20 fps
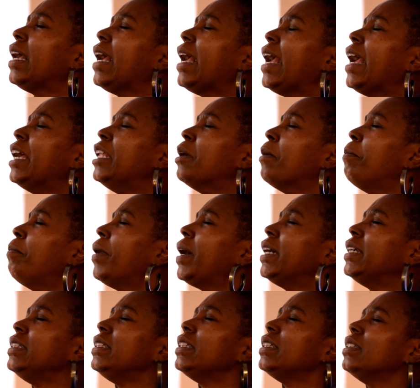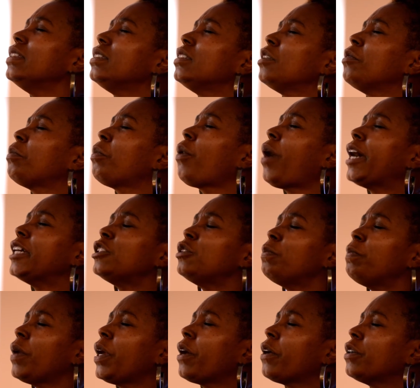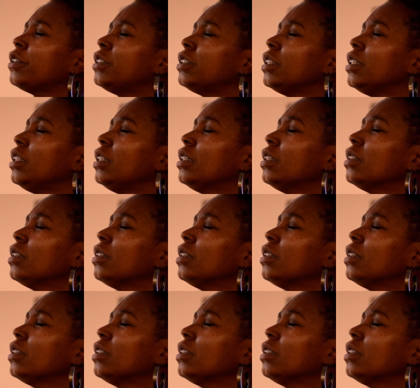and abundance and prosperity